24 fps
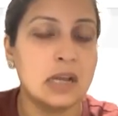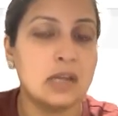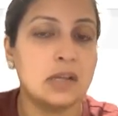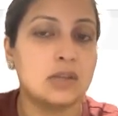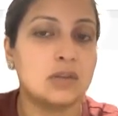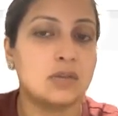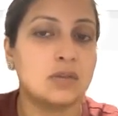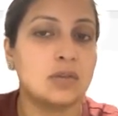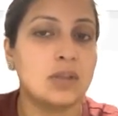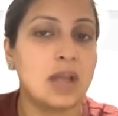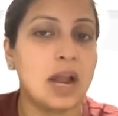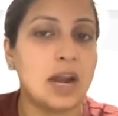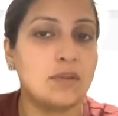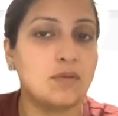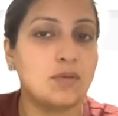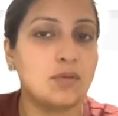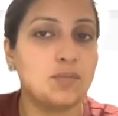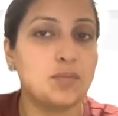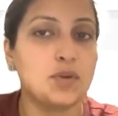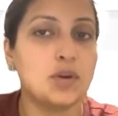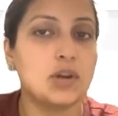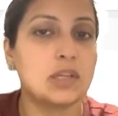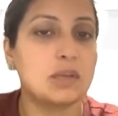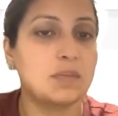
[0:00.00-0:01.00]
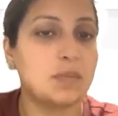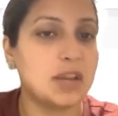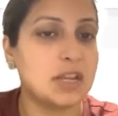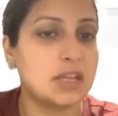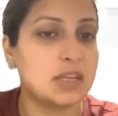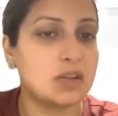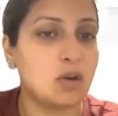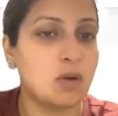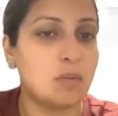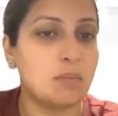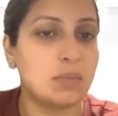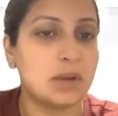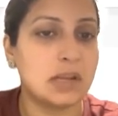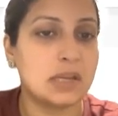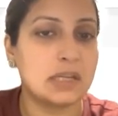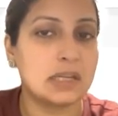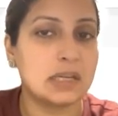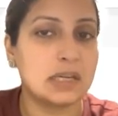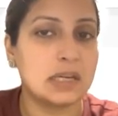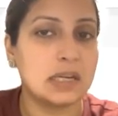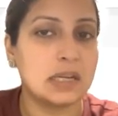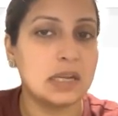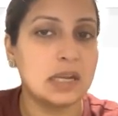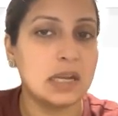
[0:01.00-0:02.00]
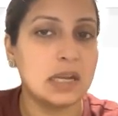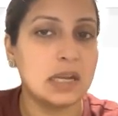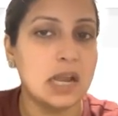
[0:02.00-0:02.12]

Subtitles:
So that would be your space complexity.